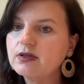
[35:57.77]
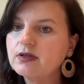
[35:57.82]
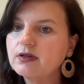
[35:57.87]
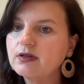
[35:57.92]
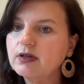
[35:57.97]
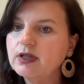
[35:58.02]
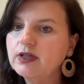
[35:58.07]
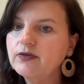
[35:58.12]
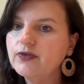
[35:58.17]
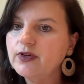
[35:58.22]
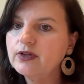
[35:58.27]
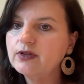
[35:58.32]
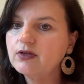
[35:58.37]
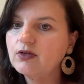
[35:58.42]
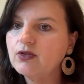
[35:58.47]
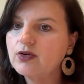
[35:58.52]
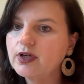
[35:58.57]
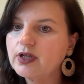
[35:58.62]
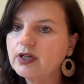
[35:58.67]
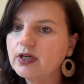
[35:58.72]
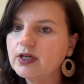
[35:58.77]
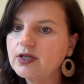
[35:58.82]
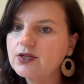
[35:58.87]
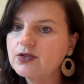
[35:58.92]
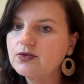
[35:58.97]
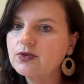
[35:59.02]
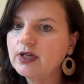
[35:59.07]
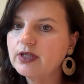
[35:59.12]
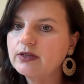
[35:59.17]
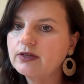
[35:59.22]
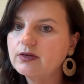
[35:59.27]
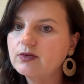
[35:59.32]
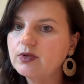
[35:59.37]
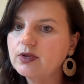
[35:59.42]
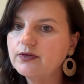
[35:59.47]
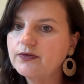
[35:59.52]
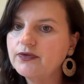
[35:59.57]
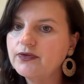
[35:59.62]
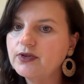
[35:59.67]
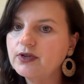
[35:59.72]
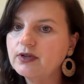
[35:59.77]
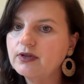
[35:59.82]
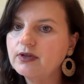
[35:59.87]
an event organized together with